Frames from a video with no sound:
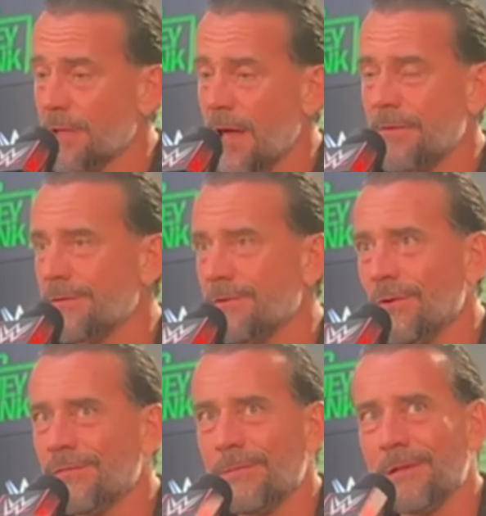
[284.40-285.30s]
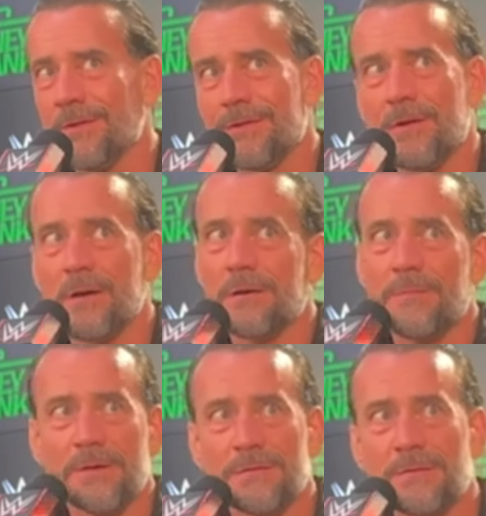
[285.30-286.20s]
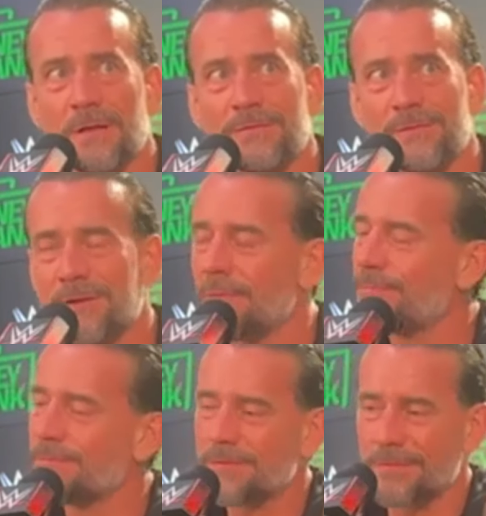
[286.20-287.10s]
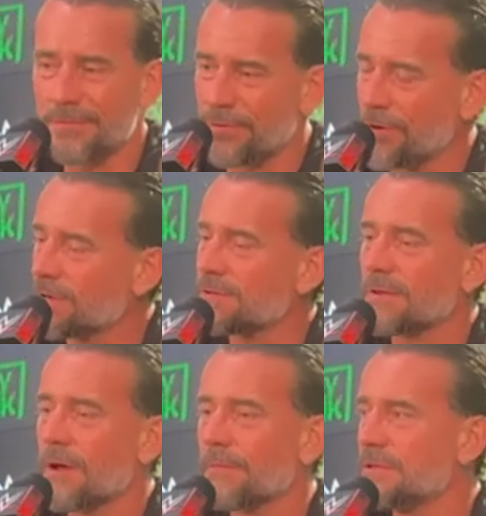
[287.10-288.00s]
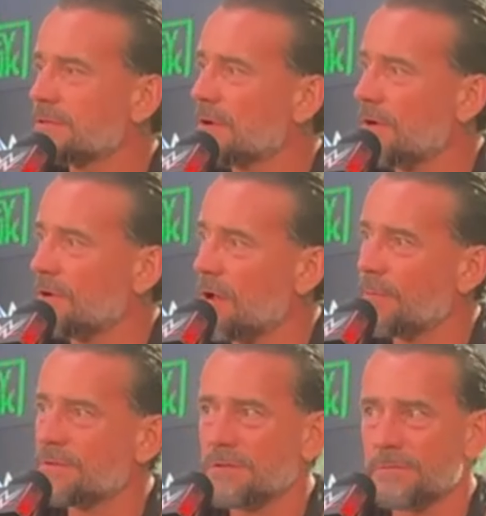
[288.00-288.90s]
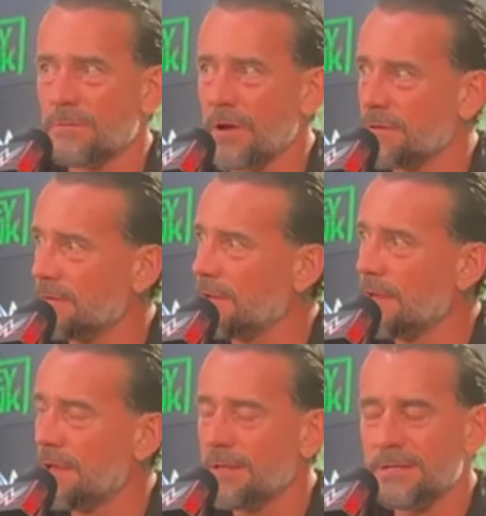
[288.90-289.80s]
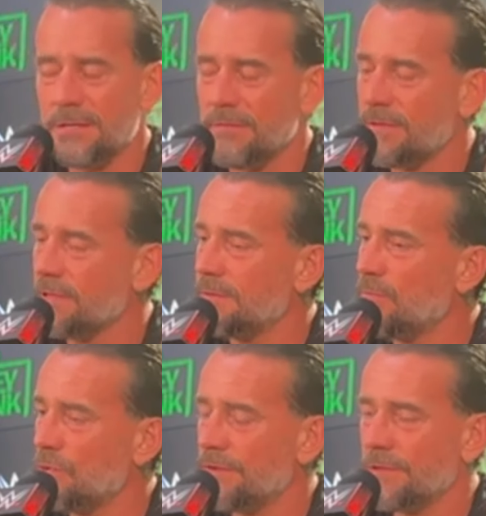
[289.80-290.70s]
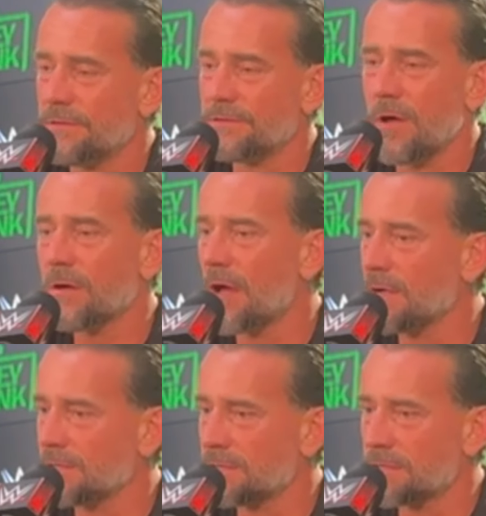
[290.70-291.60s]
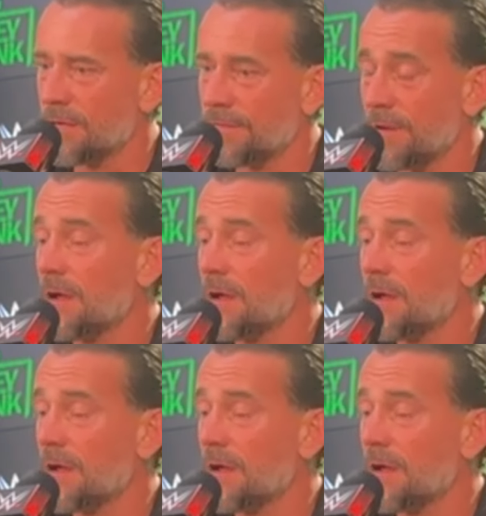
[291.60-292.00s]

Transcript: I need a whole lot of time about this study. She had production help me start it up. She's writing TV, movies, all kinds of stuff.